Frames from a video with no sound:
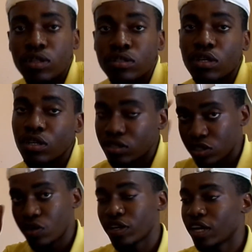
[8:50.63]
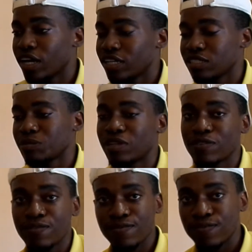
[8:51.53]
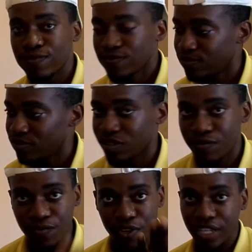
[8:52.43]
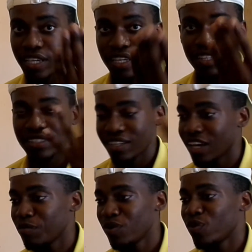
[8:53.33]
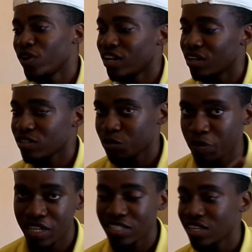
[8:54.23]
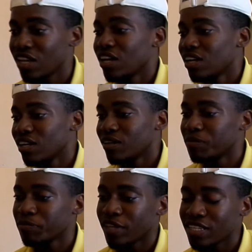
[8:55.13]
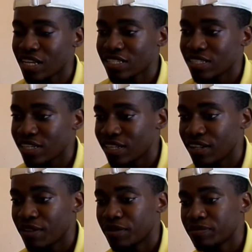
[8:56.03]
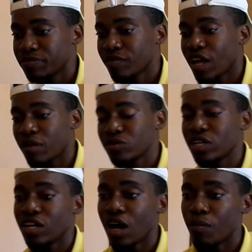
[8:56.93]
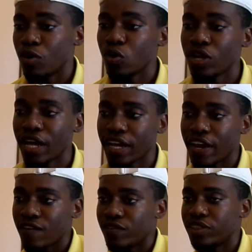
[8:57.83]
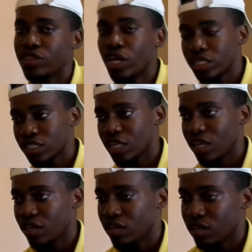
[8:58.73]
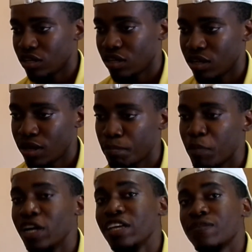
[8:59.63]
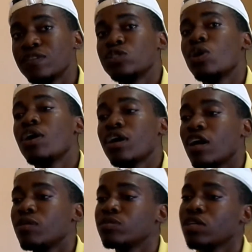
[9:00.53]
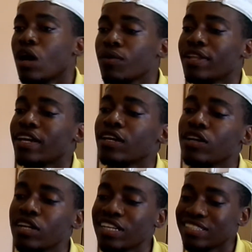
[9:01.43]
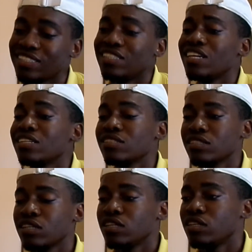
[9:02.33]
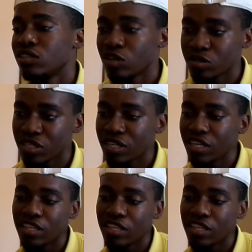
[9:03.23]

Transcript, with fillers: Oh, sorry guys, my the freaking camera ran out of space. Um, as I said, I'm trying to upload like every Thursday, but if a song comes out like early as this, you know what I'm saying?